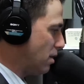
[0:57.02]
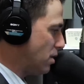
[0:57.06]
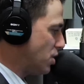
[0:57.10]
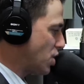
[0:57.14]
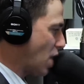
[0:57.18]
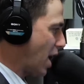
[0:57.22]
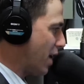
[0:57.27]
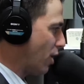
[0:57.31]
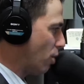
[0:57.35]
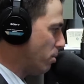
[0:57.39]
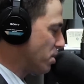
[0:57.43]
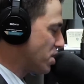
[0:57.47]

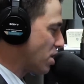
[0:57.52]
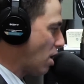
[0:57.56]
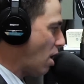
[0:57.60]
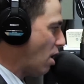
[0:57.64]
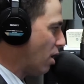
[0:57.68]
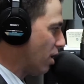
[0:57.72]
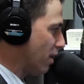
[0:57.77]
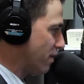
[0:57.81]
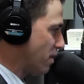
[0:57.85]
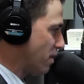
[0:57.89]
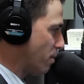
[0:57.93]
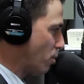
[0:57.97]
John, almost
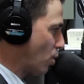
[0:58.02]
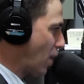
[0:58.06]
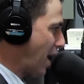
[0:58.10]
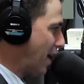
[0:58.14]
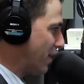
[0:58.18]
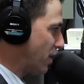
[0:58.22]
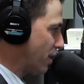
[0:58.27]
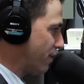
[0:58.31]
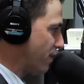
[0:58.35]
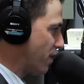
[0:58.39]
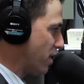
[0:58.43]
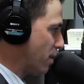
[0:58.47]
all of them were out
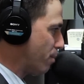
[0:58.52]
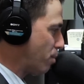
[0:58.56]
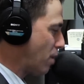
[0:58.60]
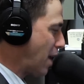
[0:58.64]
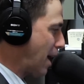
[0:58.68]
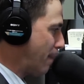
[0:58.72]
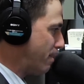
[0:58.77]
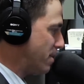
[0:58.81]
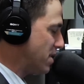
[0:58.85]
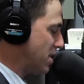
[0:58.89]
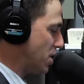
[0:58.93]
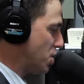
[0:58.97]
there for the
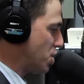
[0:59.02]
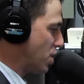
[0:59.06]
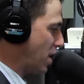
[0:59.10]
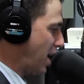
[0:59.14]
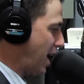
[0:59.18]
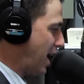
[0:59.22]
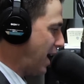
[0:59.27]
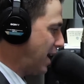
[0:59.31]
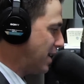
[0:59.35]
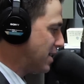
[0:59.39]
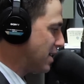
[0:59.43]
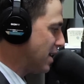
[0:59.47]
Proposition
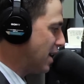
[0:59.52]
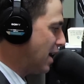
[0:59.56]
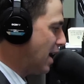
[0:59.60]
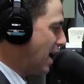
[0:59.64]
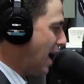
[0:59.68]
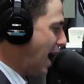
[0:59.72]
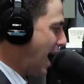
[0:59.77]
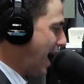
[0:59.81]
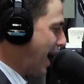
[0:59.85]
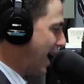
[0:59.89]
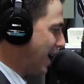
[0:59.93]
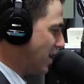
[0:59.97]
8
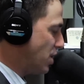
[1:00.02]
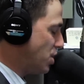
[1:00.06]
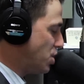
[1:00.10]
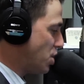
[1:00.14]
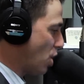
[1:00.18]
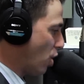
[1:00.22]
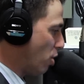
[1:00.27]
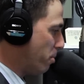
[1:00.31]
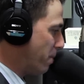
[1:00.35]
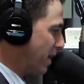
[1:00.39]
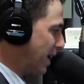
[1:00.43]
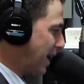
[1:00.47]
and
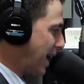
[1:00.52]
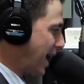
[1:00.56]
DOMA